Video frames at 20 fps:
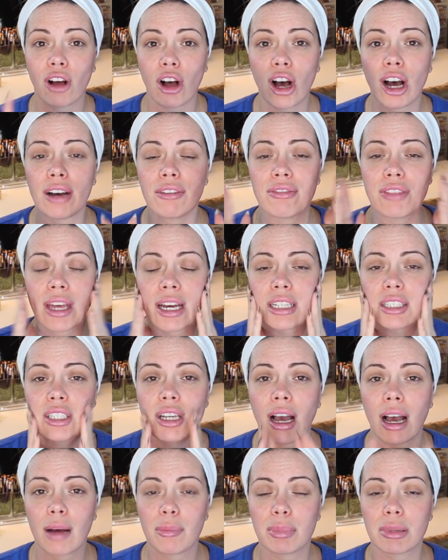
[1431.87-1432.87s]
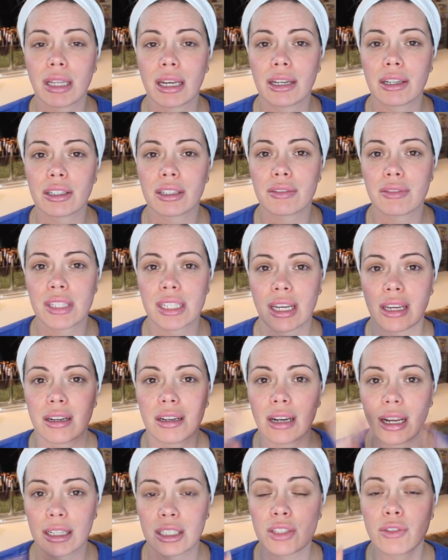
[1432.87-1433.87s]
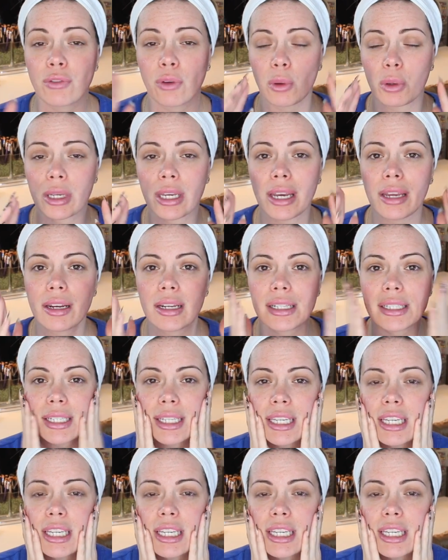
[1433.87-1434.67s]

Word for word: off that top layer of skin and exfoliate it to